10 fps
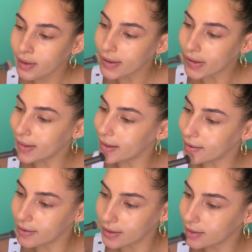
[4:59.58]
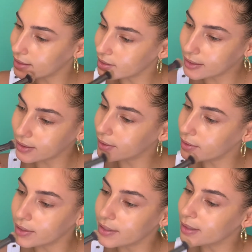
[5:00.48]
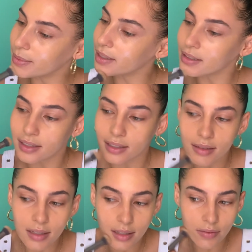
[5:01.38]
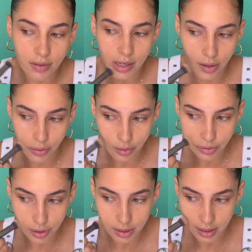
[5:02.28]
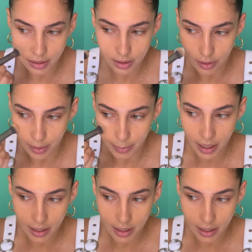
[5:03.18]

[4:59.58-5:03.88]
And then just the littlest bit to even out your skin tone. I'm kind